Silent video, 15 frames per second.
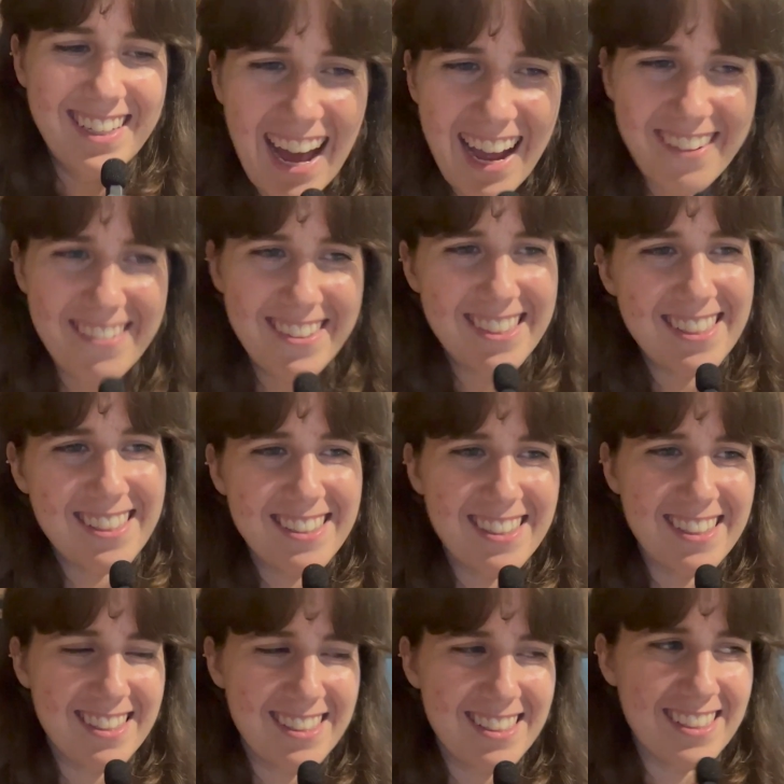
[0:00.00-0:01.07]
I was the
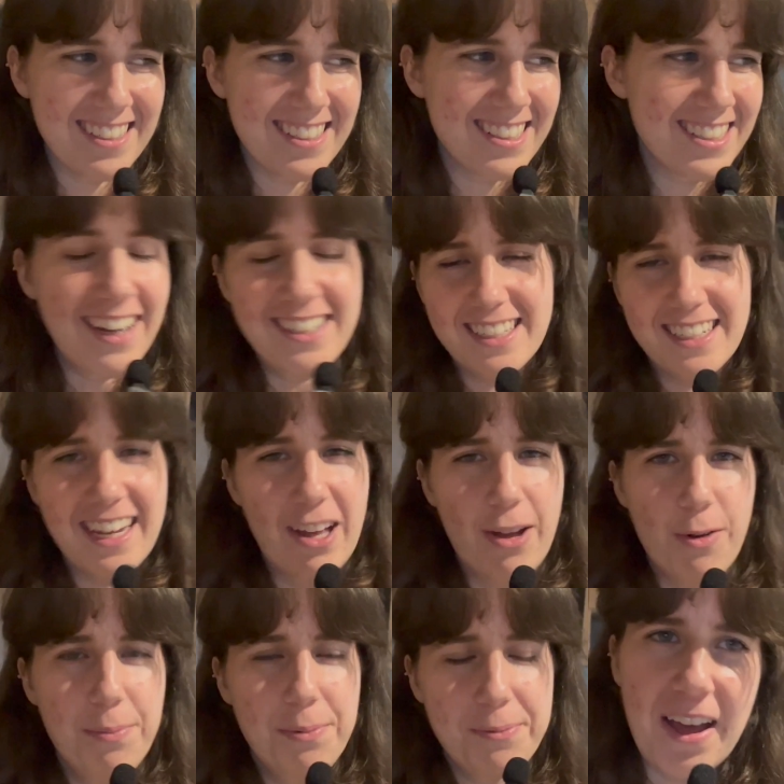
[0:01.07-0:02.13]
assistant. I did
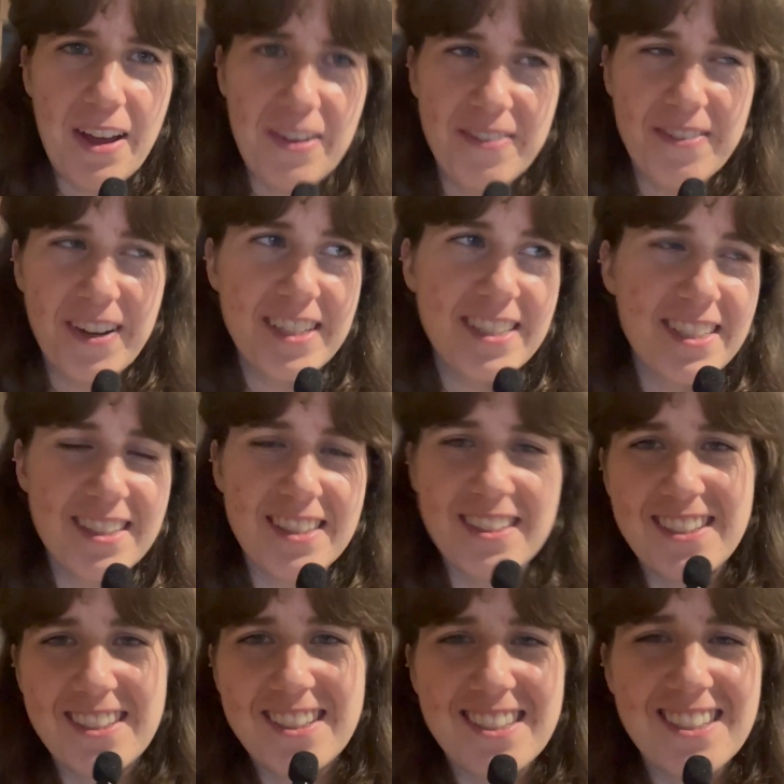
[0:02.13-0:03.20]
help. I did the
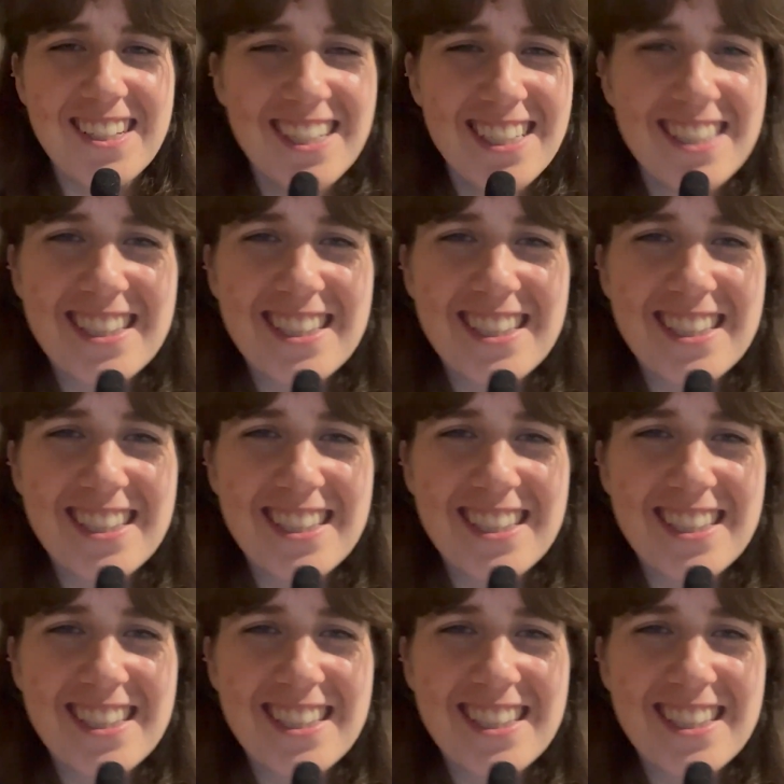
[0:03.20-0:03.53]
dishes.